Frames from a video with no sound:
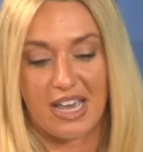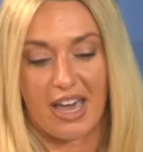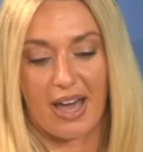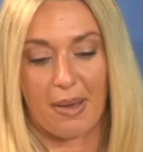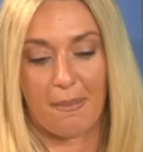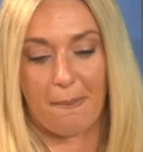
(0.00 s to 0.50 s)

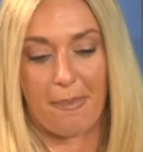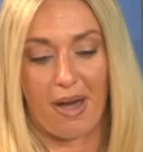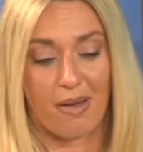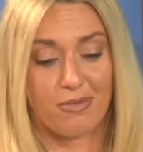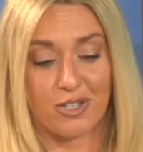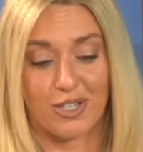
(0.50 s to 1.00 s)
But
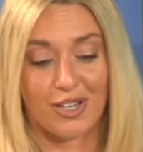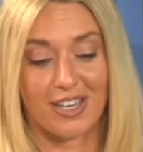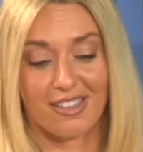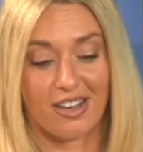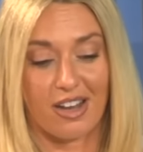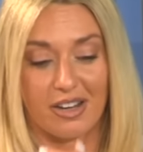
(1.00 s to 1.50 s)
I'm just
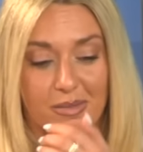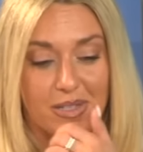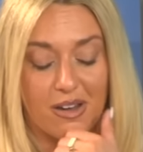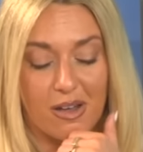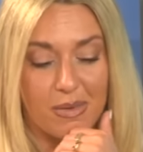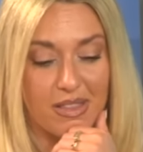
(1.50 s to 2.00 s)
looking at the lineups
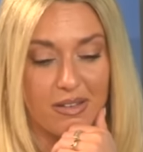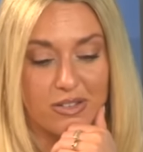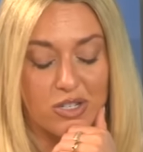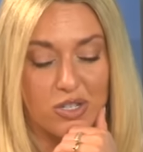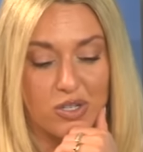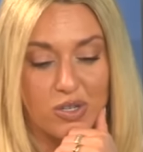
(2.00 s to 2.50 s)
here. I mean, there is
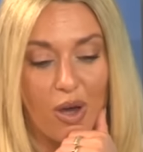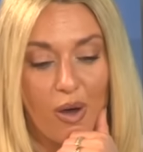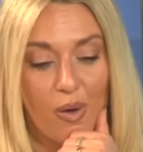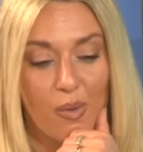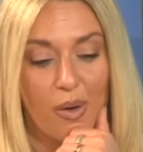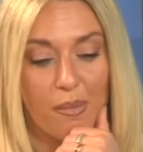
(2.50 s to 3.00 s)
just
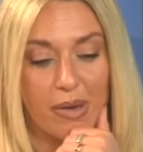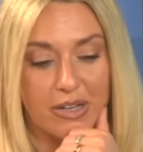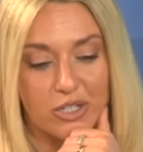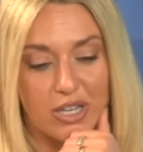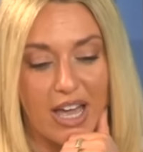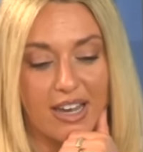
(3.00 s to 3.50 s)
so
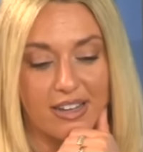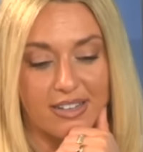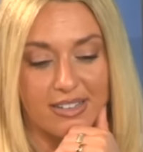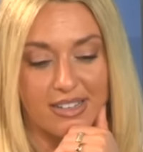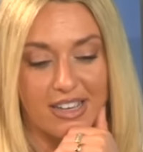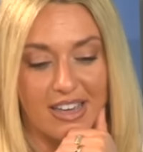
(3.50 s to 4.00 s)
much
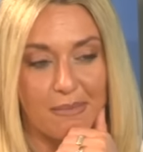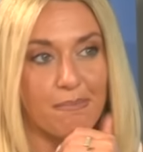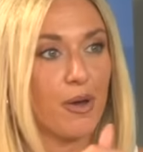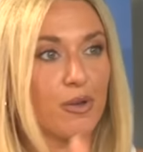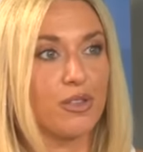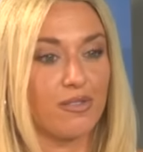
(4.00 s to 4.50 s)
talent in
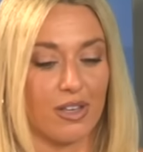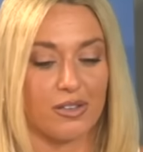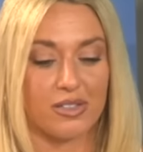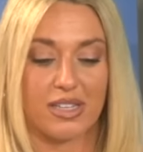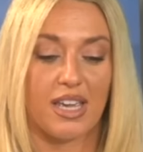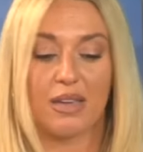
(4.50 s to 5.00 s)
both of
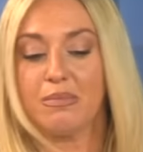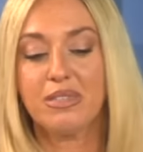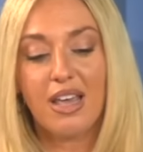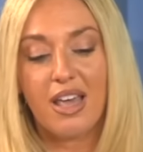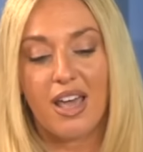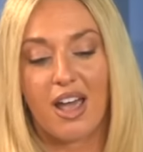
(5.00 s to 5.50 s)
those teams.
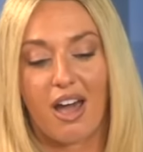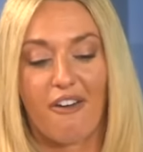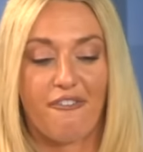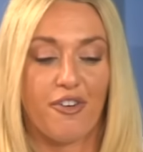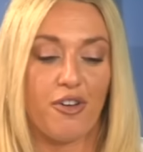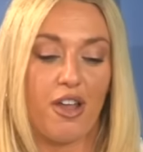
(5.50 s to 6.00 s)
I
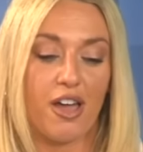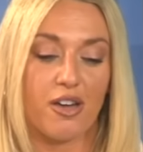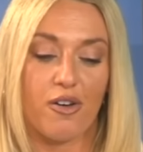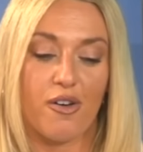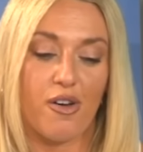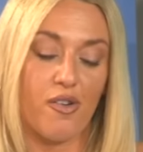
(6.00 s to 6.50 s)
feel like
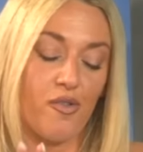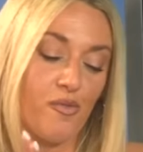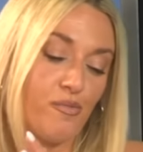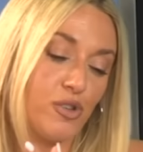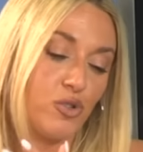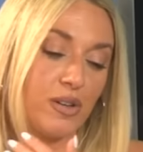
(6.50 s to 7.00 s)

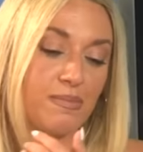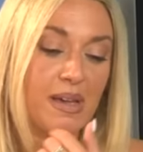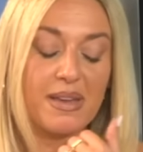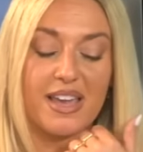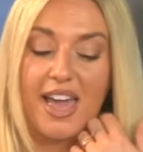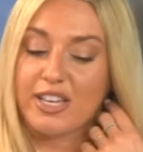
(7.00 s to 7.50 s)
Madrid
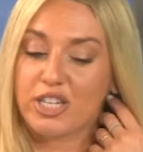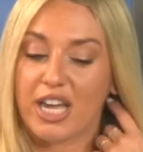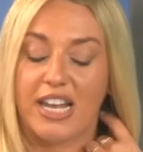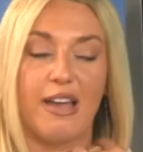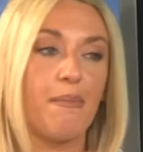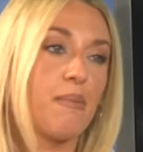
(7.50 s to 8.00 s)
maybe edge it
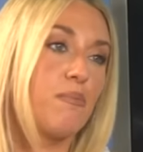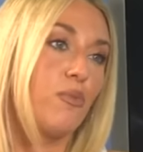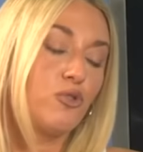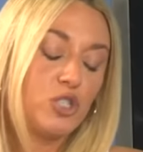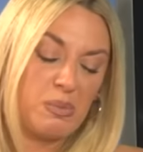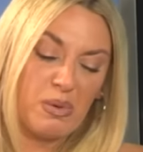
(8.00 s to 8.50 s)
a little bit
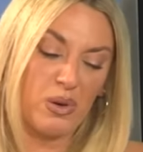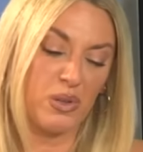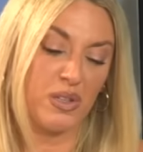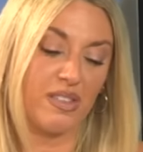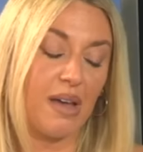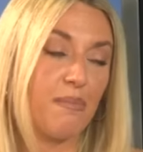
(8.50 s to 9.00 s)
more just
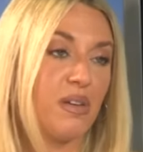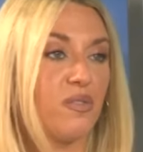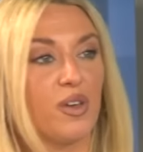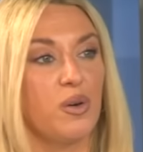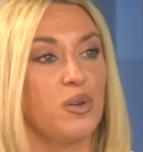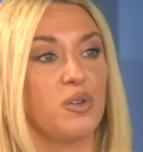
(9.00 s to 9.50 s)
because of that
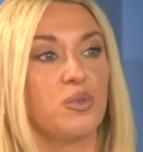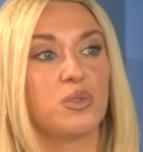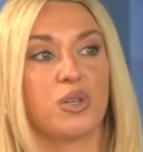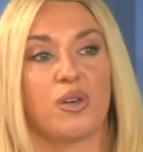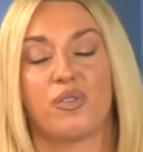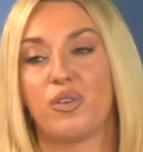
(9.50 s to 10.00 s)
midfield, and
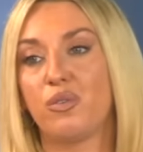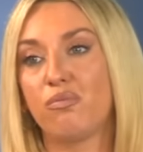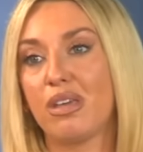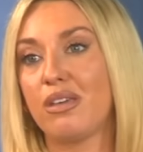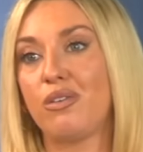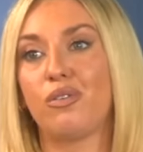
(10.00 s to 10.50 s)
also if you
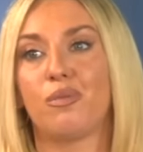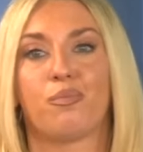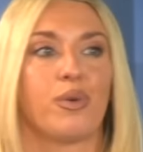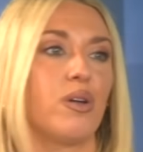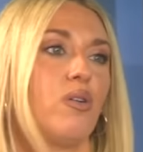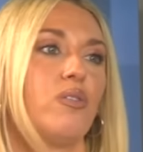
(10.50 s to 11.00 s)
think you can
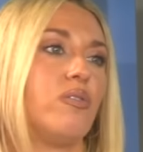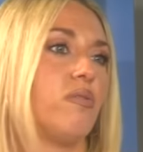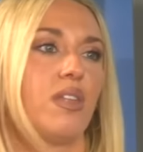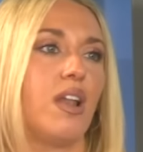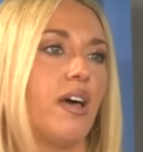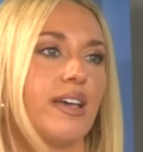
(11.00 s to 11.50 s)
bring on
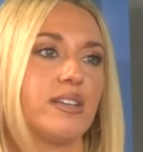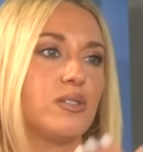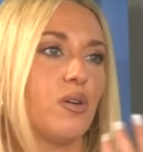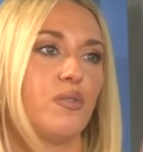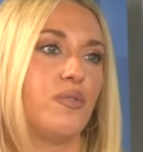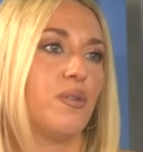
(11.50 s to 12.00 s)
the likes
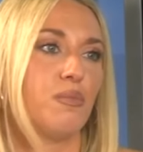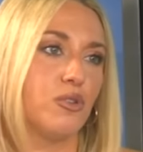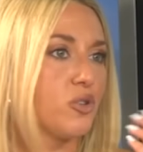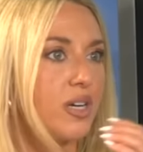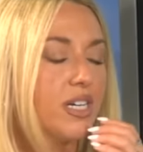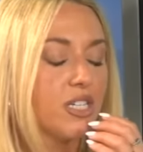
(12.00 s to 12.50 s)
of a
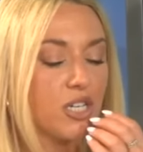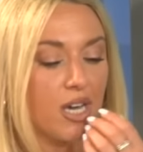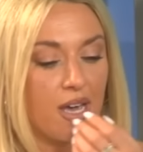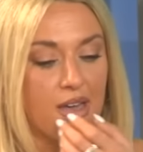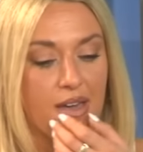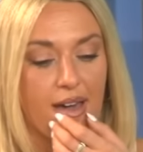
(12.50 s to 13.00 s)
Modric.
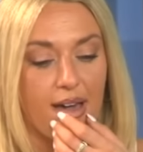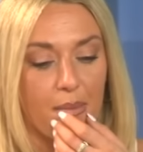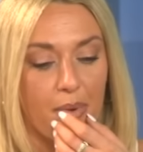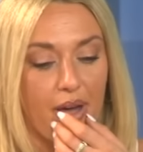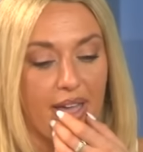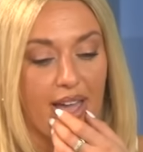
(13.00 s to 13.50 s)

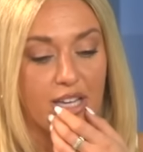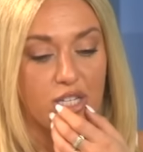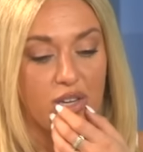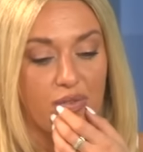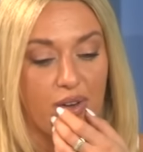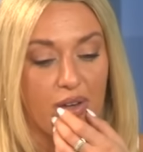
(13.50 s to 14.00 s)
But I
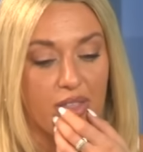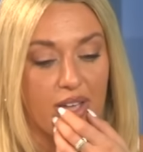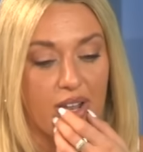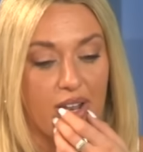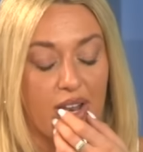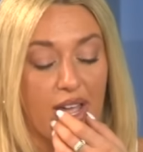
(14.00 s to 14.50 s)
actually felt
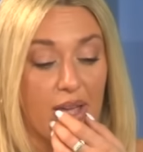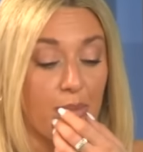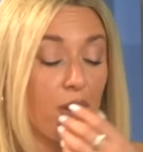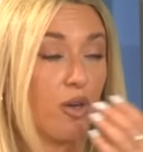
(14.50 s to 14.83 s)
that Lehmer,